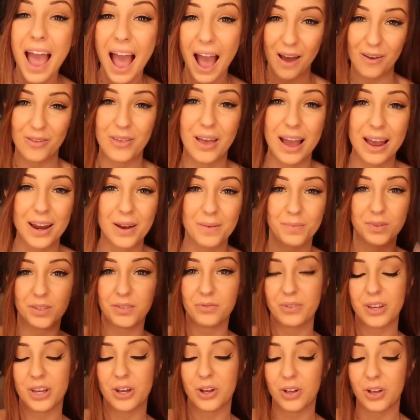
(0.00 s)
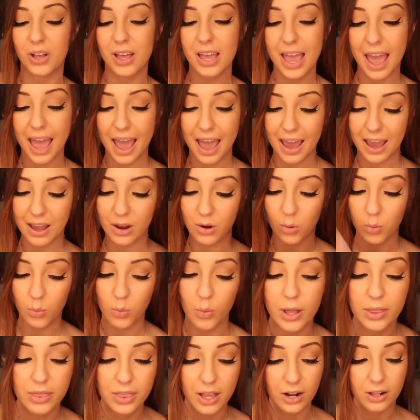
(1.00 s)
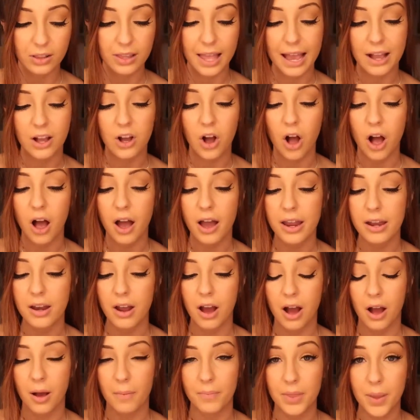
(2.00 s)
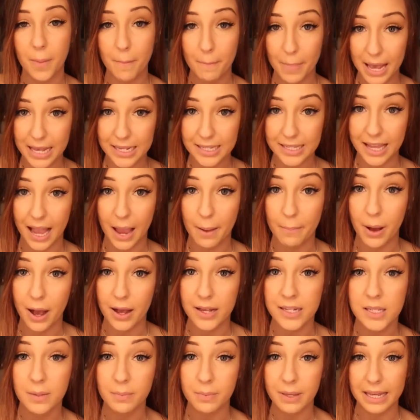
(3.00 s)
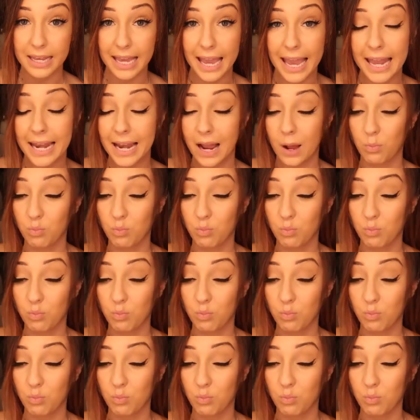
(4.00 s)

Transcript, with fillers: how the items feel and what they're like on um, the best I possibly can.